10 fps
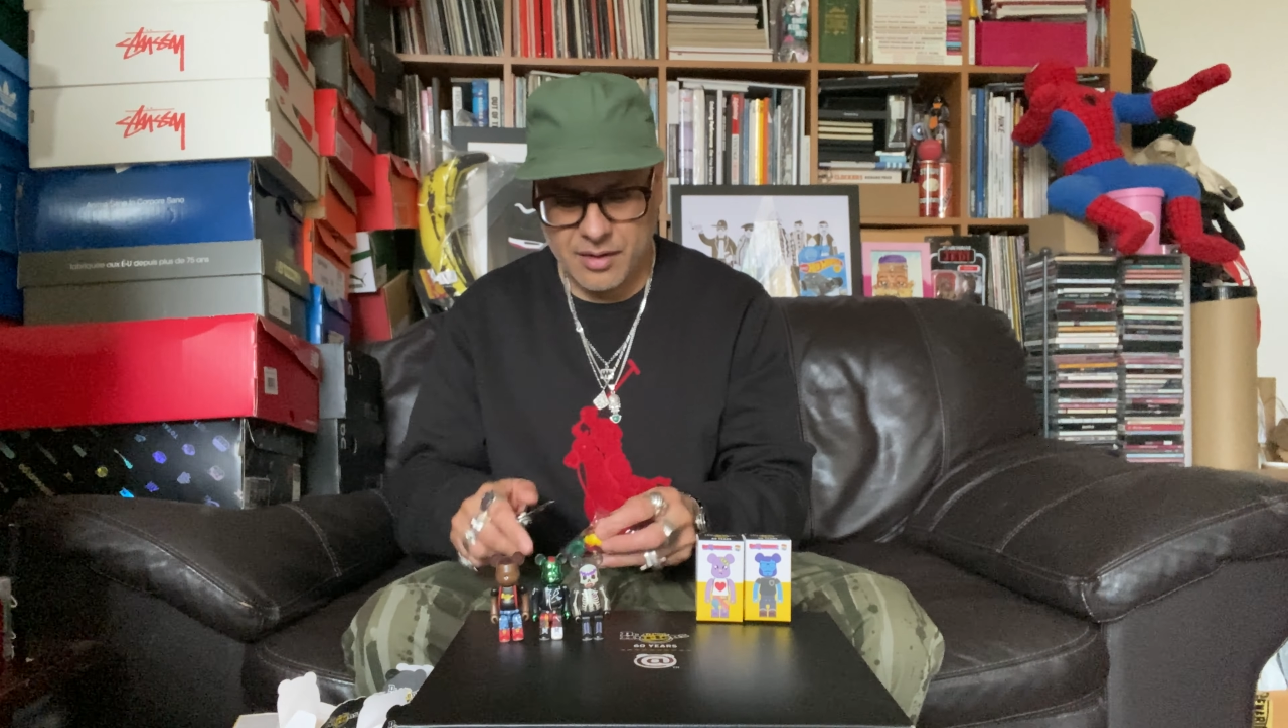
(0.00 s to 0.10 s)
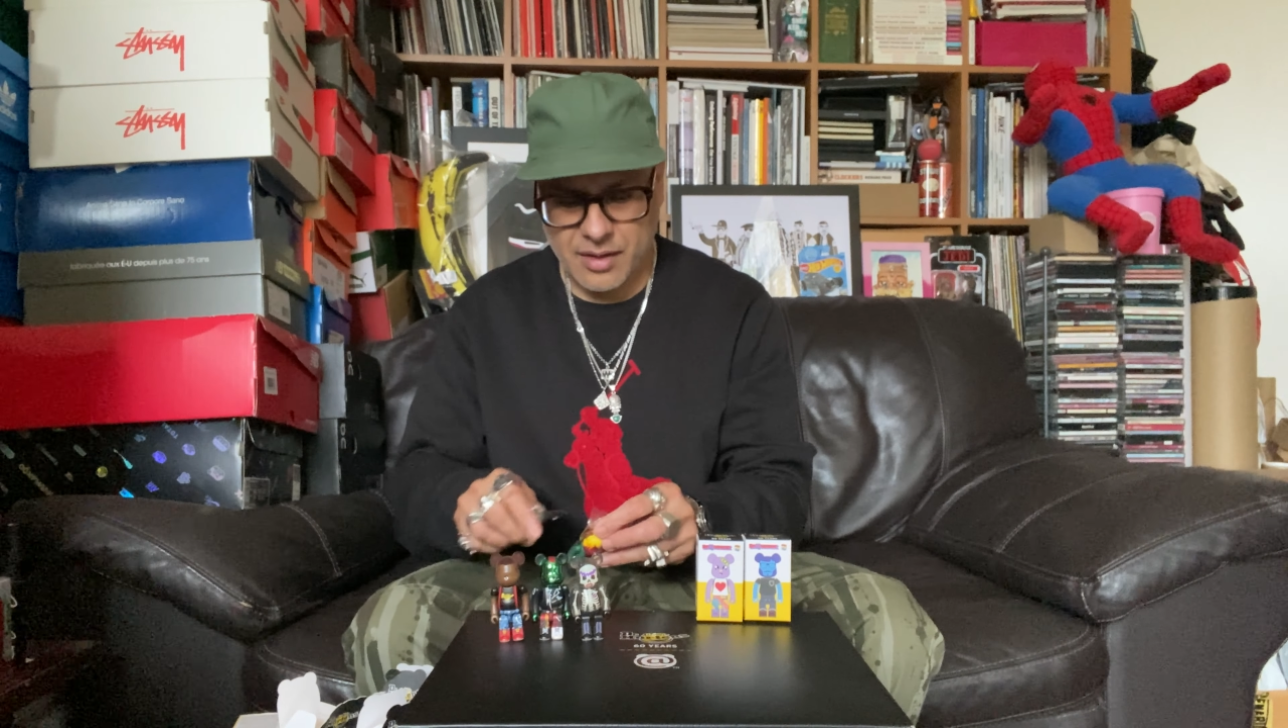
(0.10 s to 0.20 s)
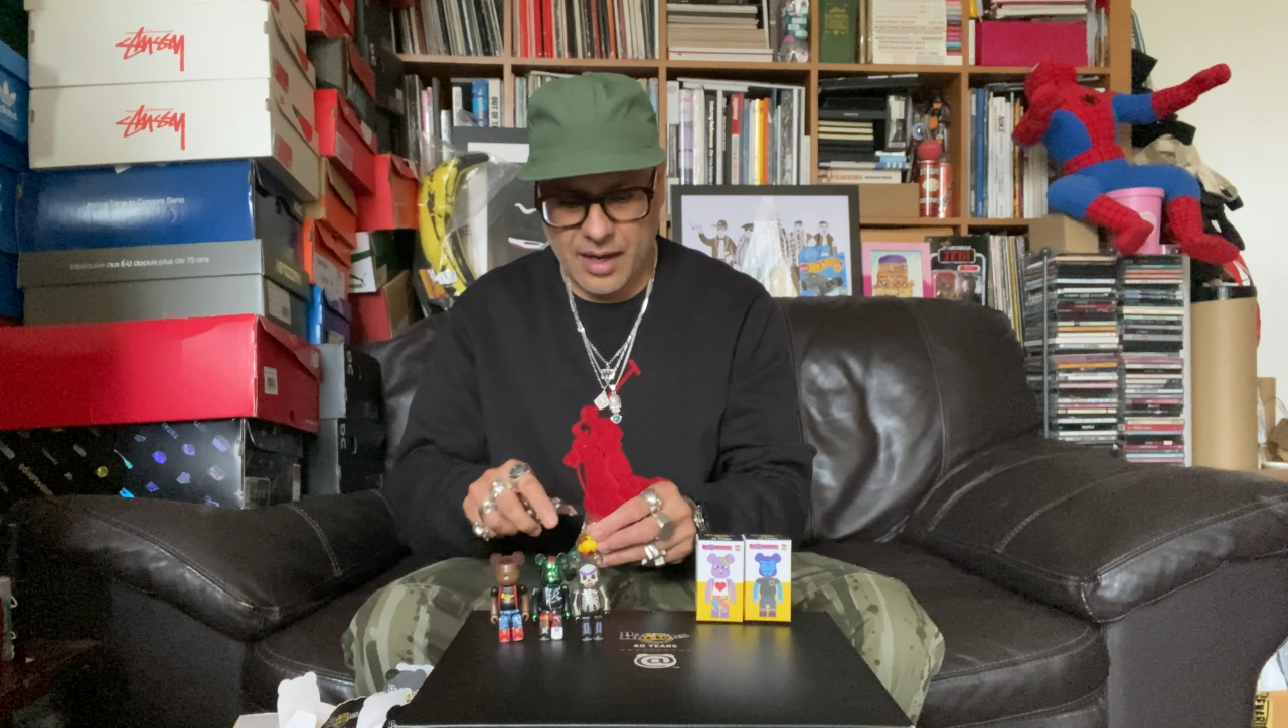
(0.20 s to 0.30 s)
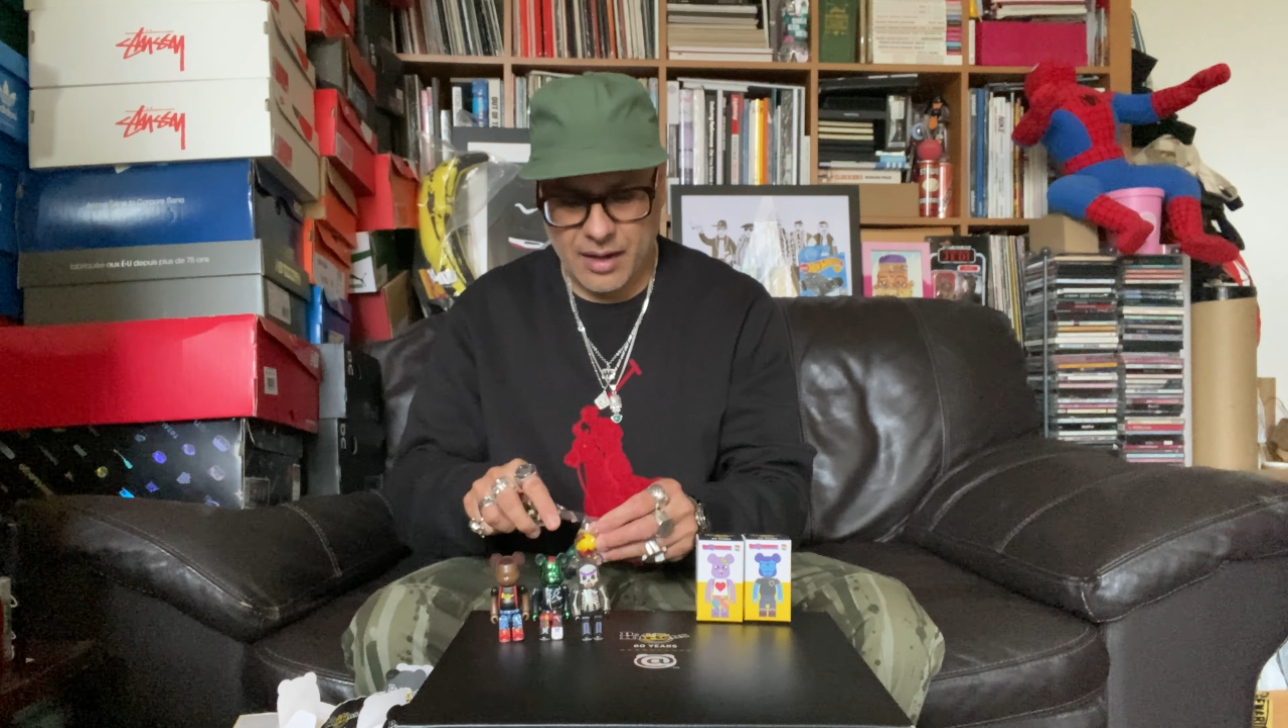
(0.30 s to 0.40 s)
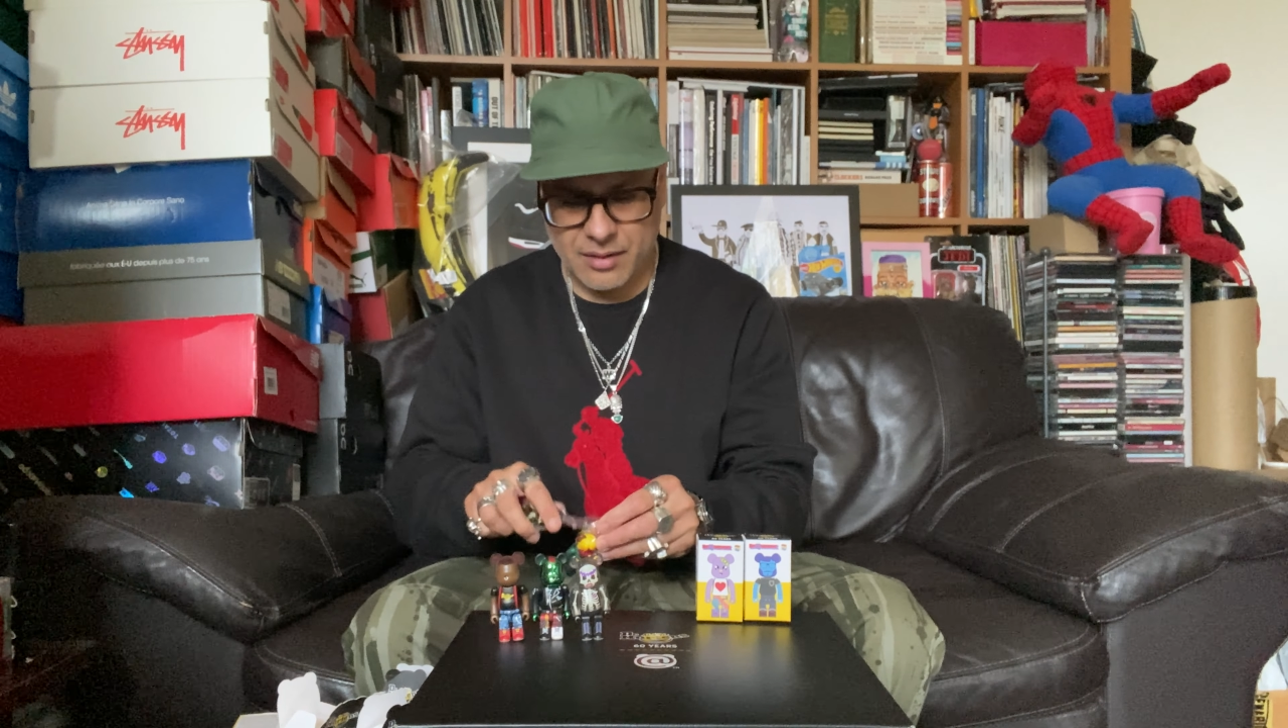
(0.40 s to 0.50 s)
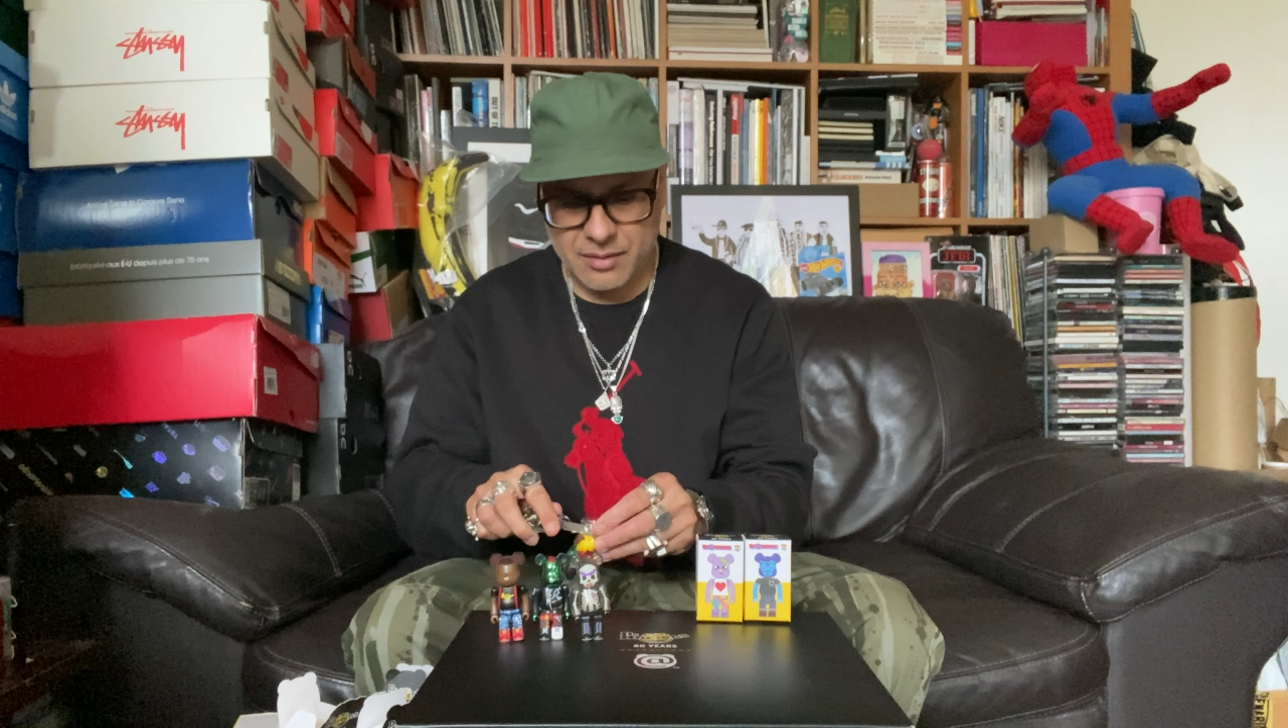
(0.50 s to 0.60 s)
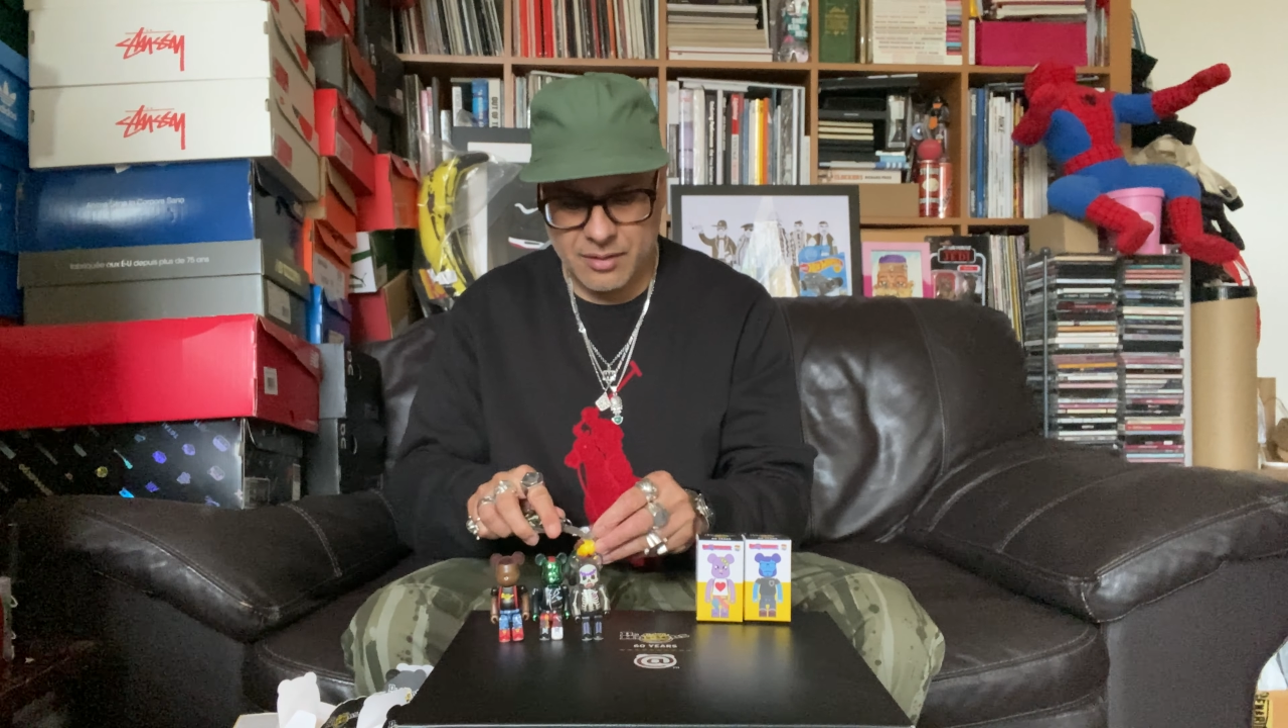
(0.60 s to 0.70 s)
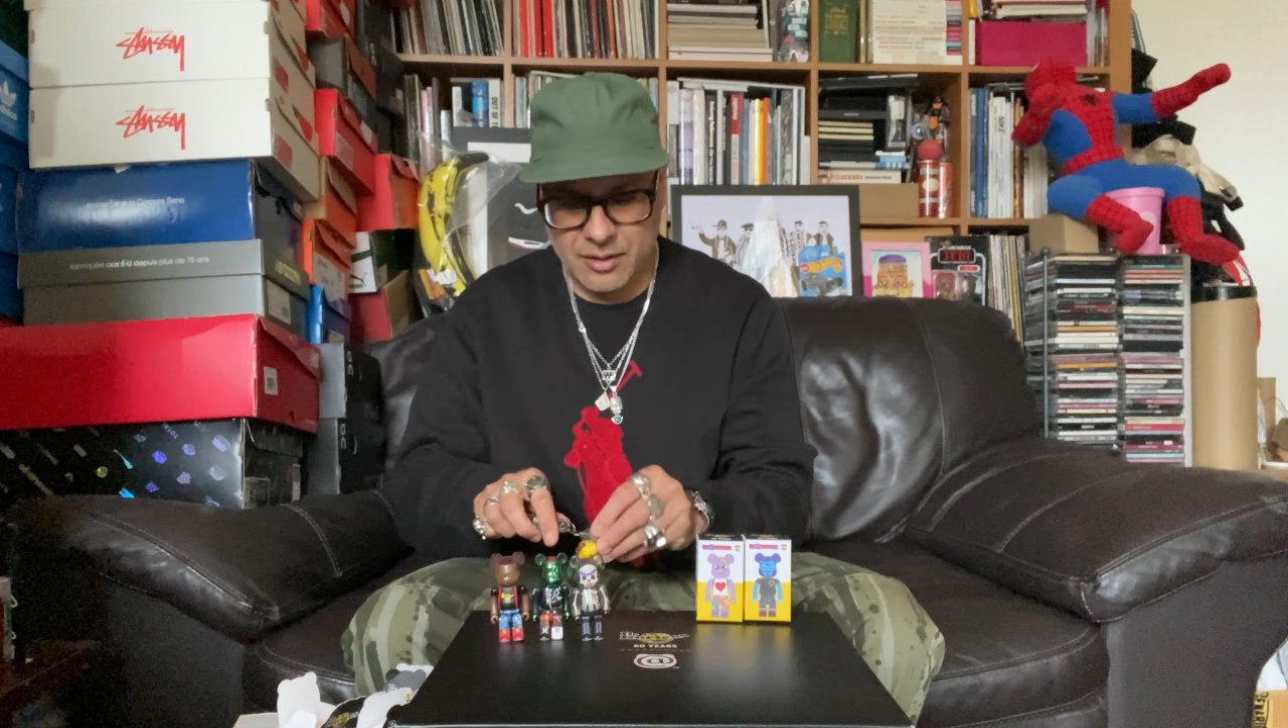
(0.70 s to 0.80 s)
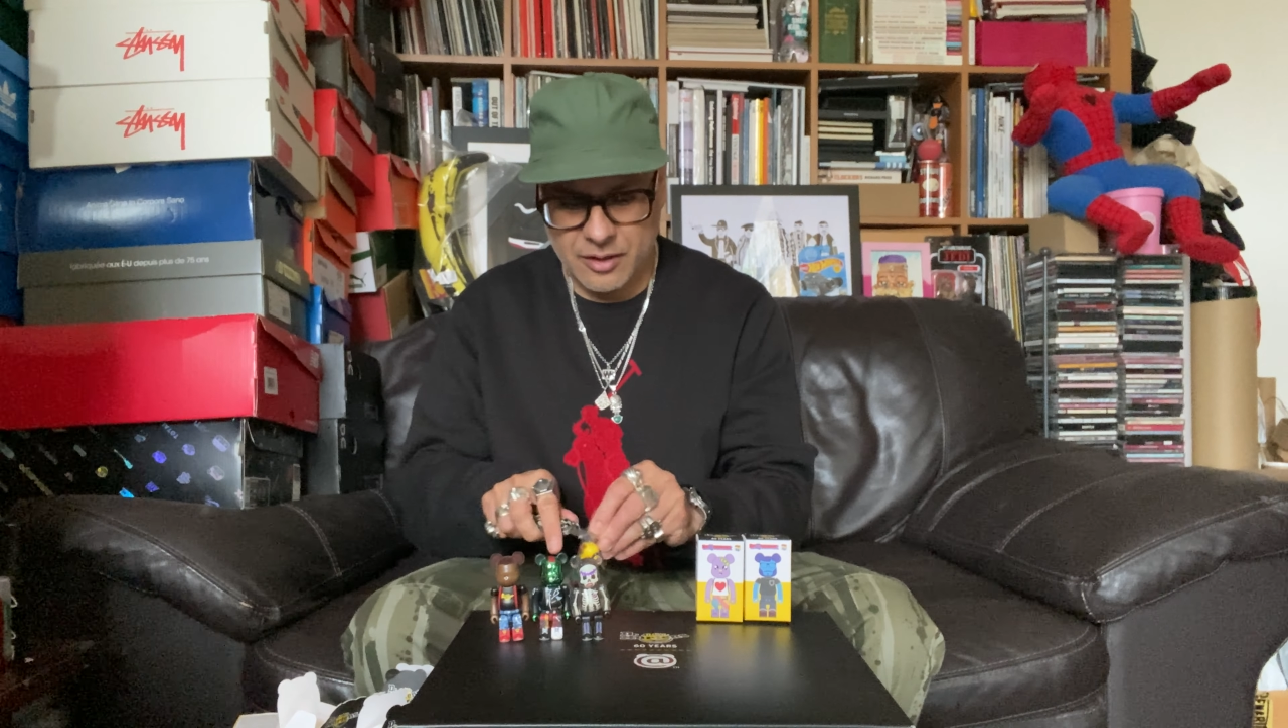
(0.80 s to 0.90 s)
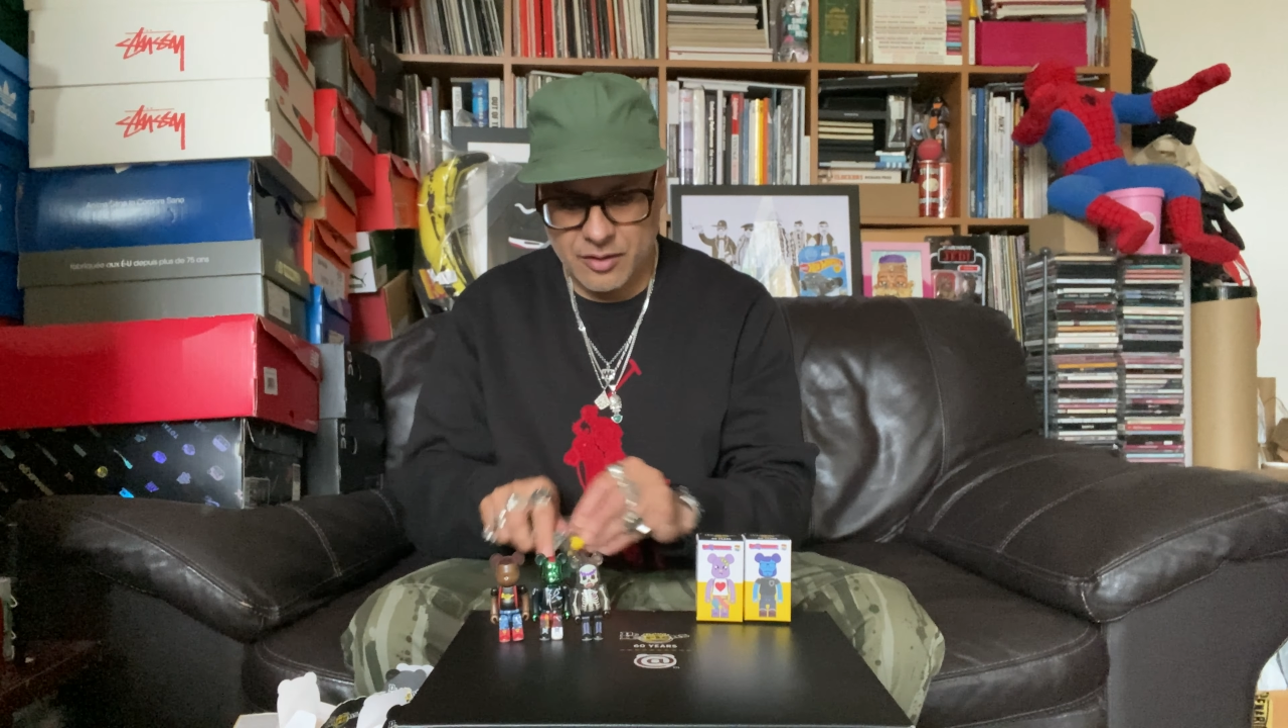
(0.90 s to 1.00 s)
that
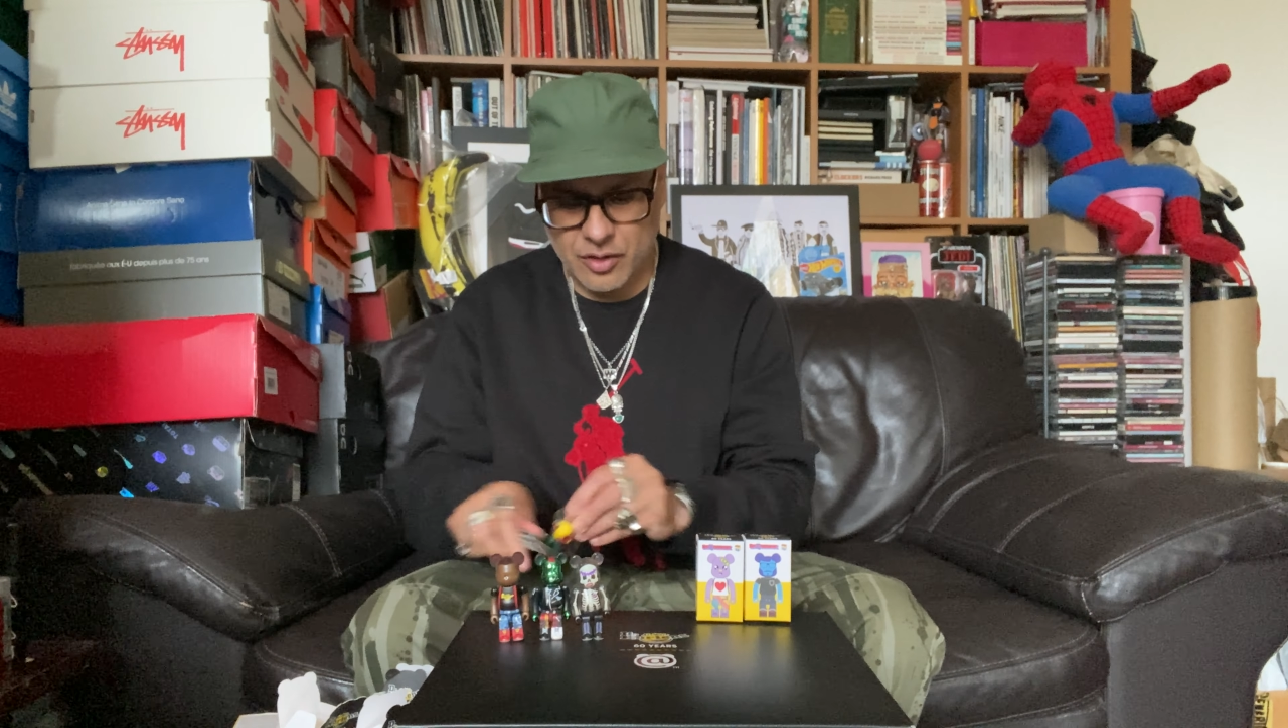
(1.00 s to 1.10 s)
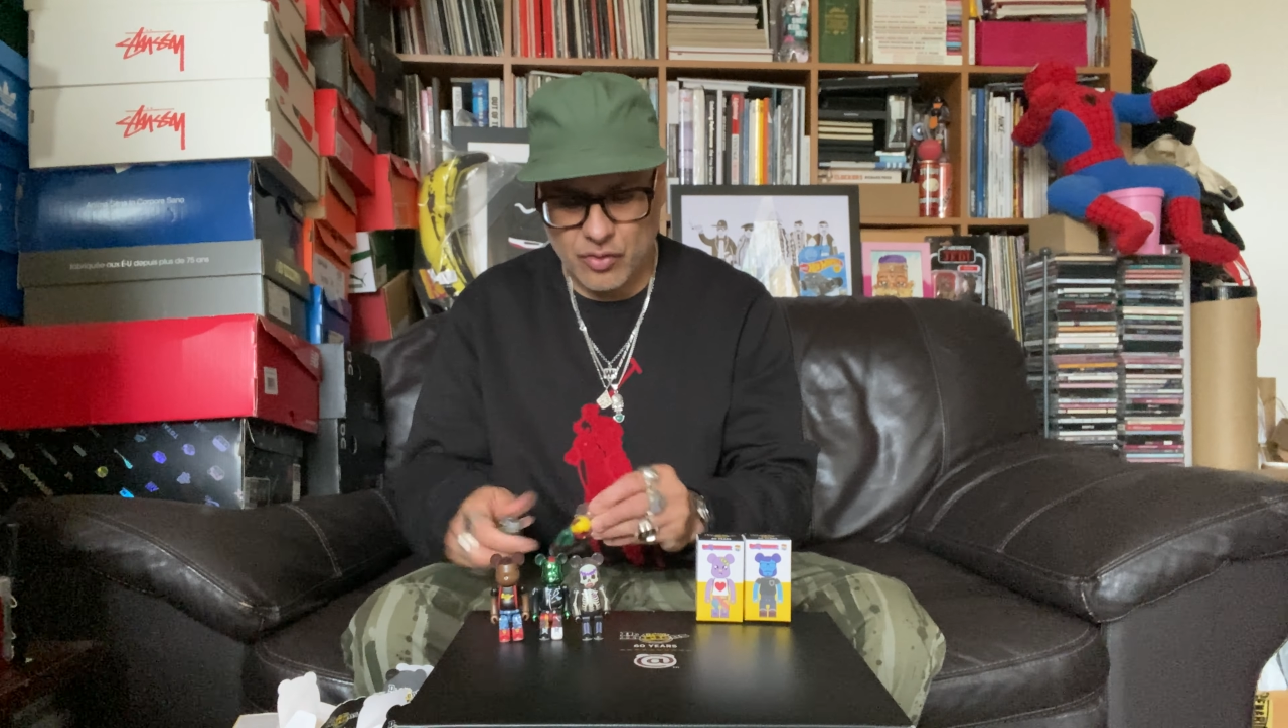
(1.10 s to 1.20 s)
the